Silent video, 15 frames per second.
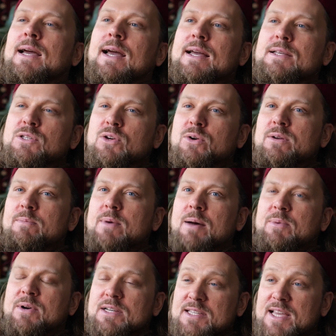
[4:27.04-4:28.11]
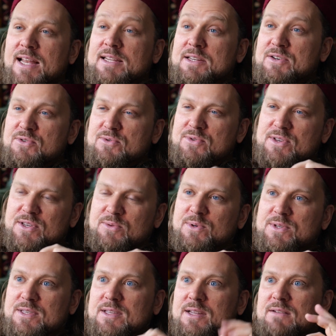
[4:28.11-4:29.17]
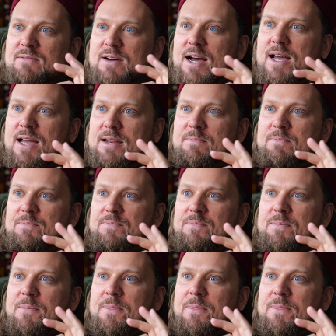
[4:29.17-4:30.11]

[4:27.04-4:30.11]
And so Imam Ghazali knew this was the divine